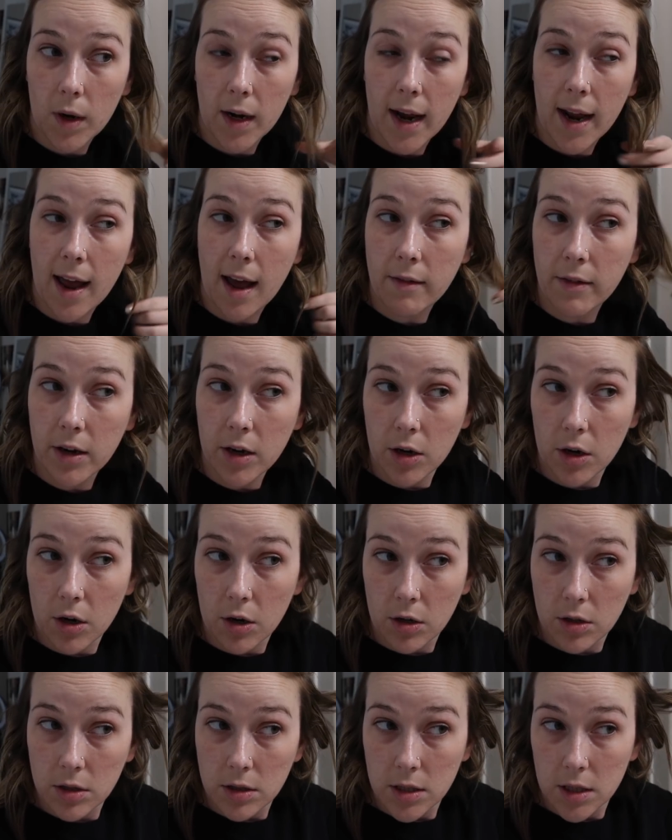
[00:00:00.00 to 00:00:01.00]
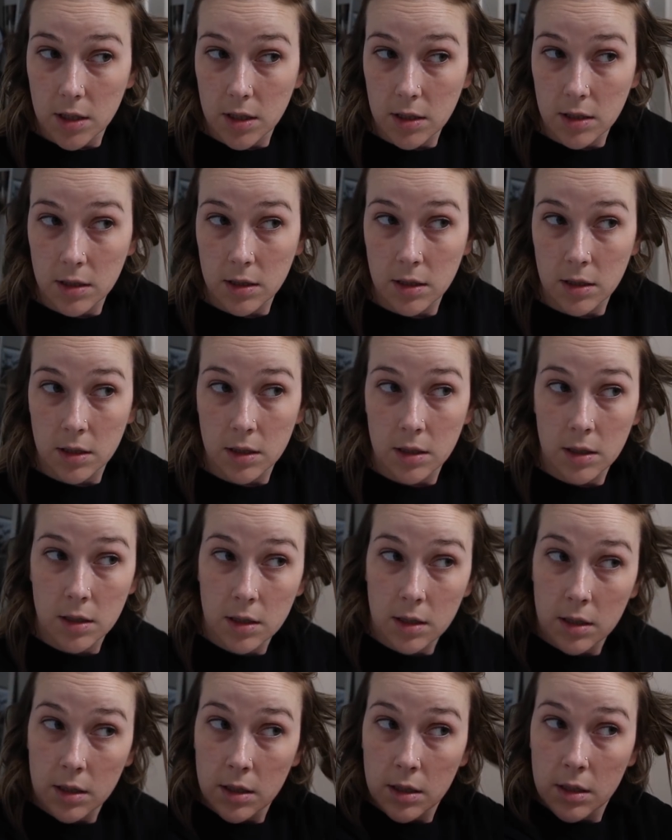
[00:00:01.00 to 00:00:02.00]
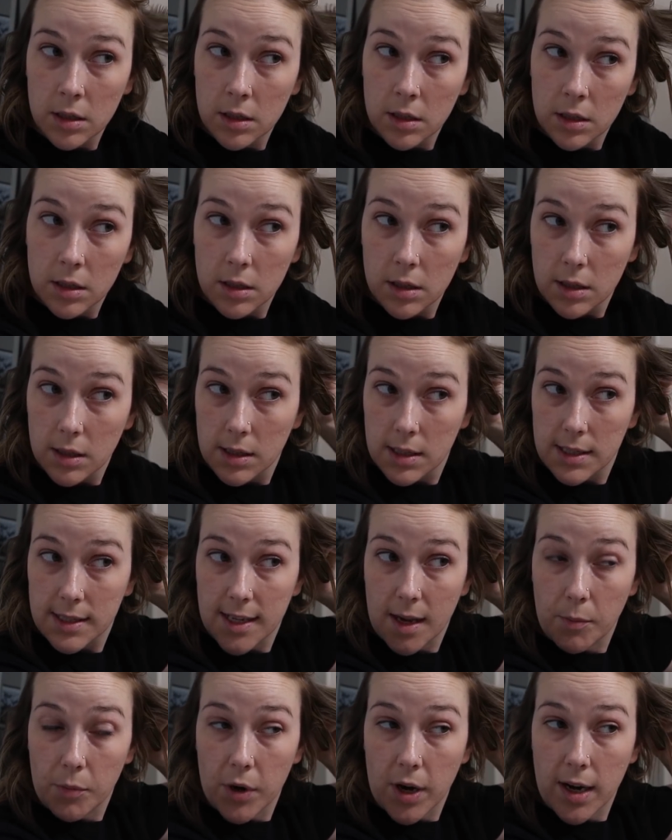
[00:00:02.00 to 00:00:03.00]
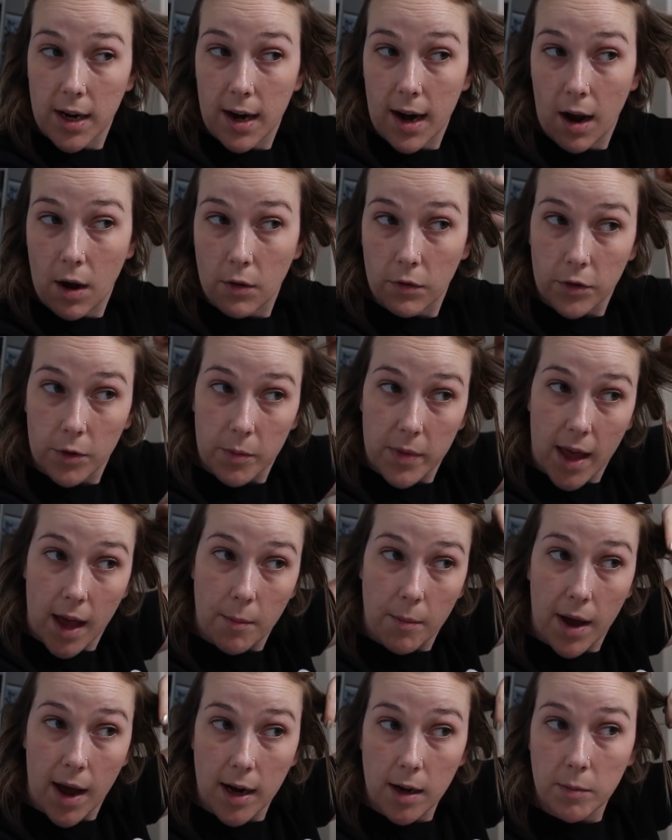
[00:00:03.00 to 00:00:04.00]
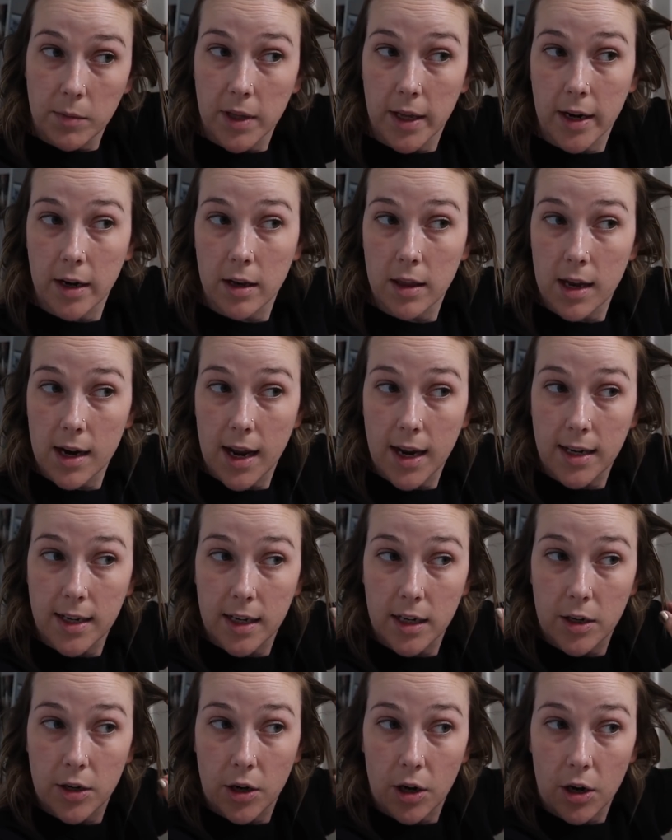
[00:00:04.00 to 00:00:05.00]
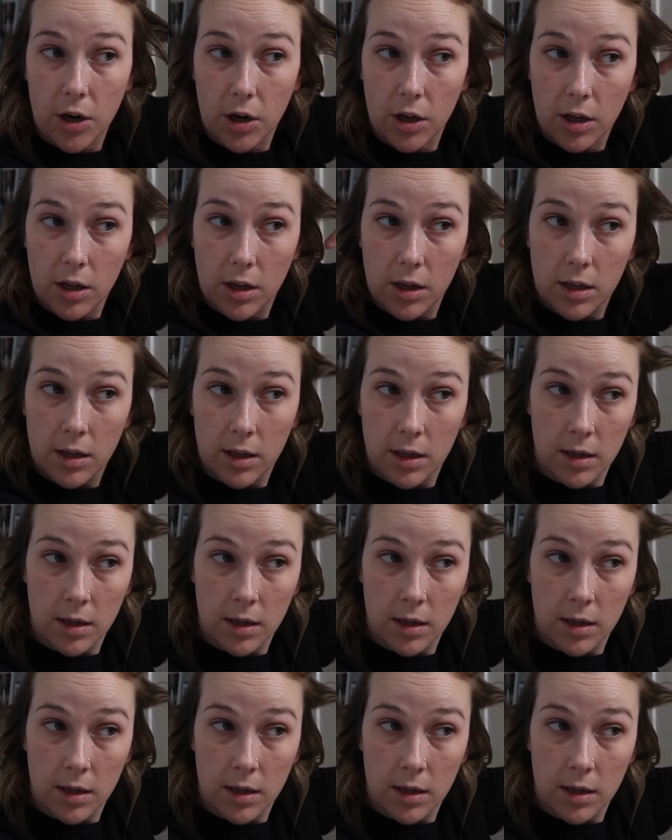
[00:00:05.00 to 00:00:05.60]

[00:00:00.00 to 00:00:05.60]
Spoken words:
what I haven't curled and separate it out from that bottom layer that I did curl.